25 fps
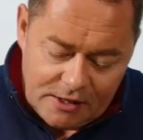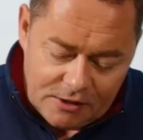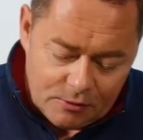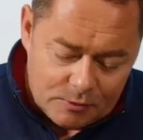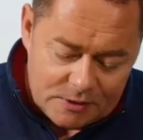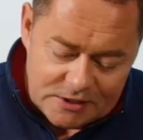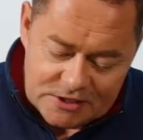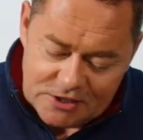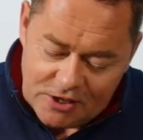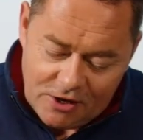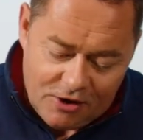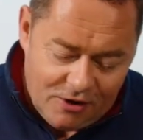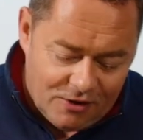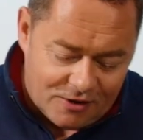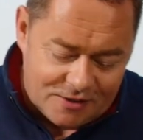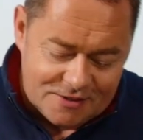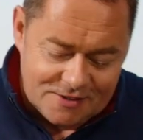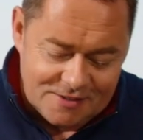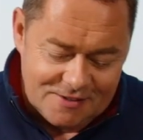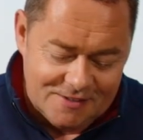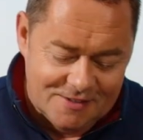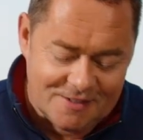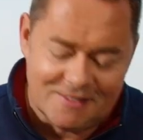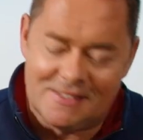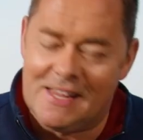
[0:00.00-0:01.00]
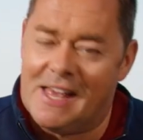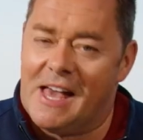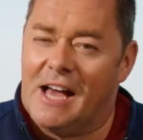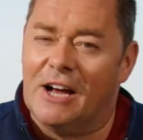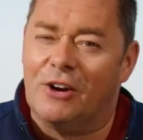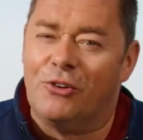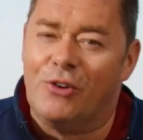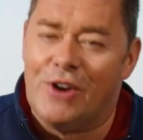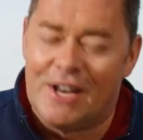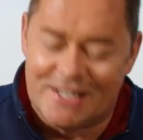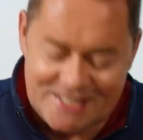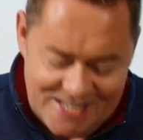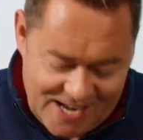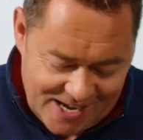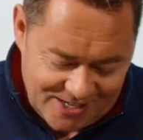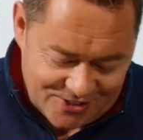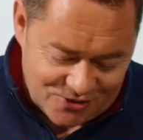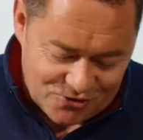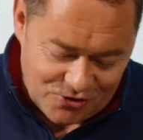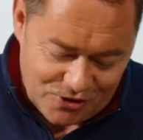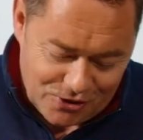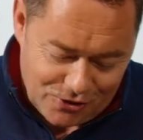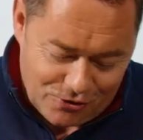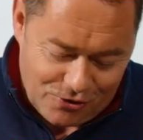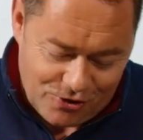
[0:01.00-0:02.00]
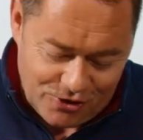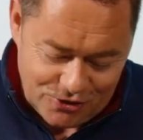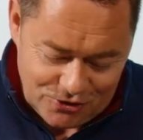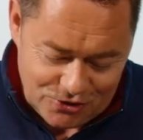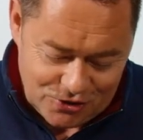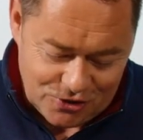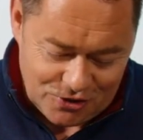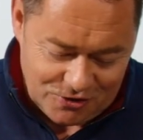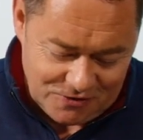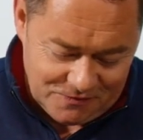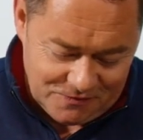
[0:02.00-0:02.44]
of the wee stalks. They add great texture and crunch.